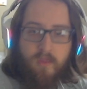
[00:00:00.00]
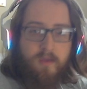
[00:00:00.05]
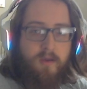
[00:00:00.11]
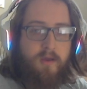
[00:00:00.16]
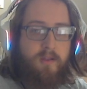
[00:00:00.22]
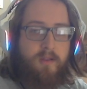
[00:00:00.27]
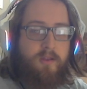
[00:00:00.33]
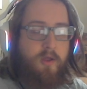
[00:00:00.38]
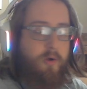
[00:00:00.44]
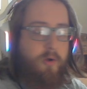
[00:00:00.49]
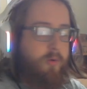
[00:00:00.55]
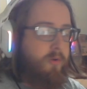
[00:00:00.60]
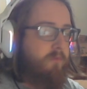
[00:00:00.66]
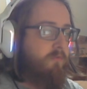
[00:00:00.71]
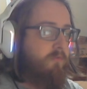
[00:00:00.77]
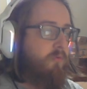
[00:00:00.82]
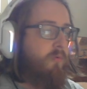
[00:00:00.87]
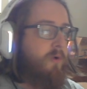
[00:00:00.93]
Hello,
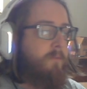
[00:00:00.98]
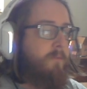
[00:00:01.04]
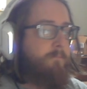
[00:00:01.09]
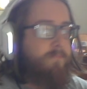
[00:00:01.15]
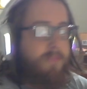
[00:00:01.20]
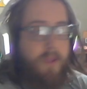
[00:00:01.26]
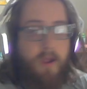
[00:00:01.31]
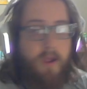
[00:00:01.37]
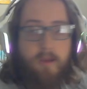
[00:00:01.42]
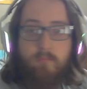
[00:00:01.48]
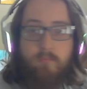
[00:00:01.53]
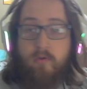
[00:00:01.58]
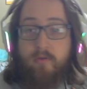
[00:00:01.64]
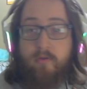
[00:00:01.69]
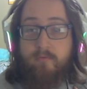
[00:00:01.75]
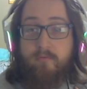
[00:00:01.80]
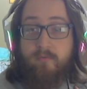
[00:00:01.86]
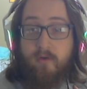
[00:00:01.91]
everyone. I'm
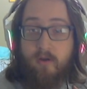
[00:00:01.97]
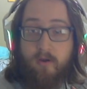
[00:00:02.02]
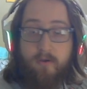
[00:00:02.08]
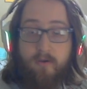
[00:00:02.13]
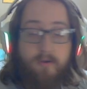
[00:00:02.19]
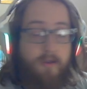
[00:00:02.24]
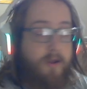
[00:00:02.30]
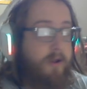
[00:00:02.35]
Roland Fergon.